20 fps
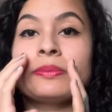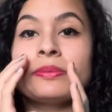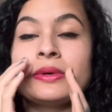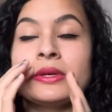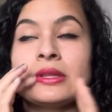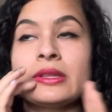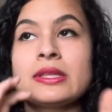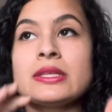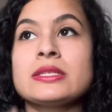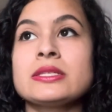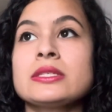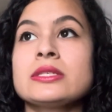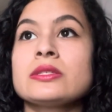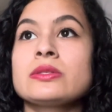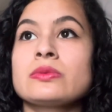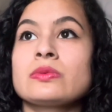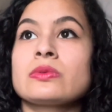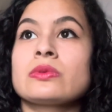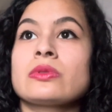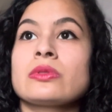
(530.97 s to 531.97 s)
but this
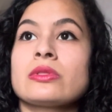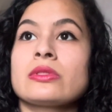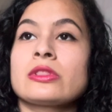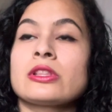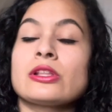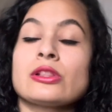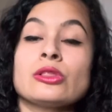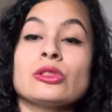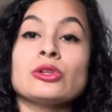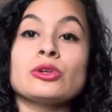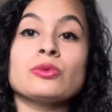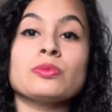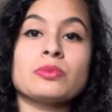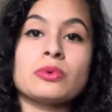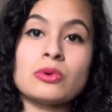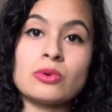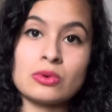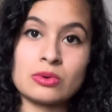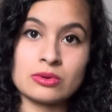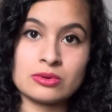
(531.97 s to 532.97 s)
is the
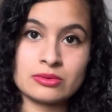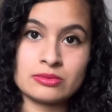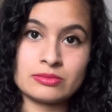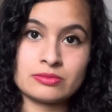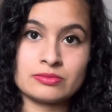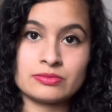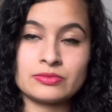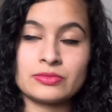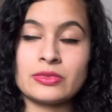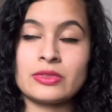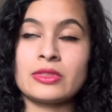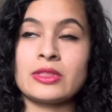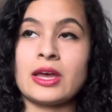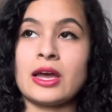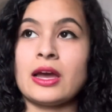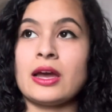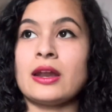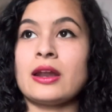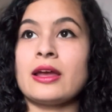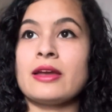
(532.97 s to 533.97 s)
loophole
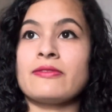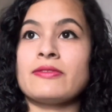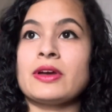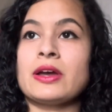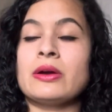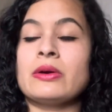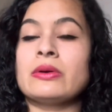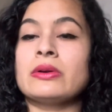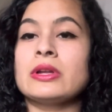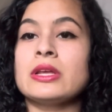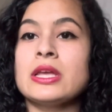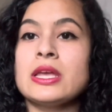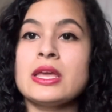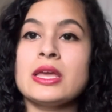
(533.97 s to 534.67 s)
that I found,